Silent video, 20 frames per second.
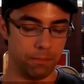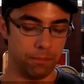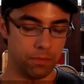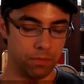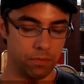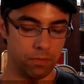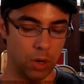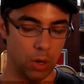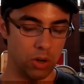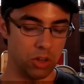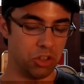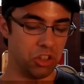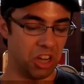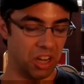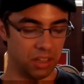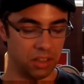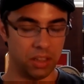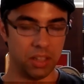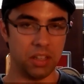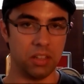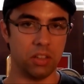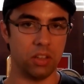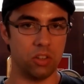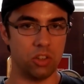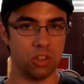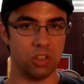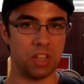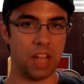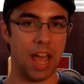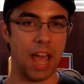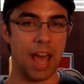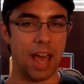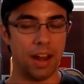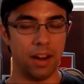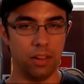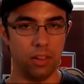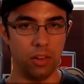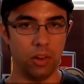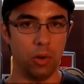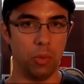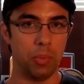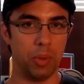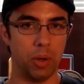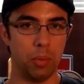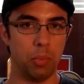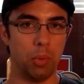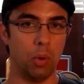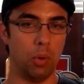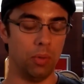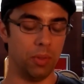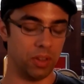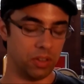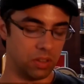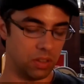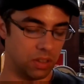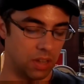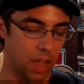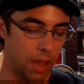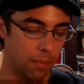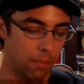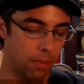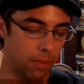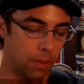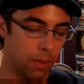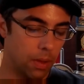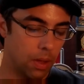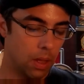very gently, to just add a little bit of boldness and depth.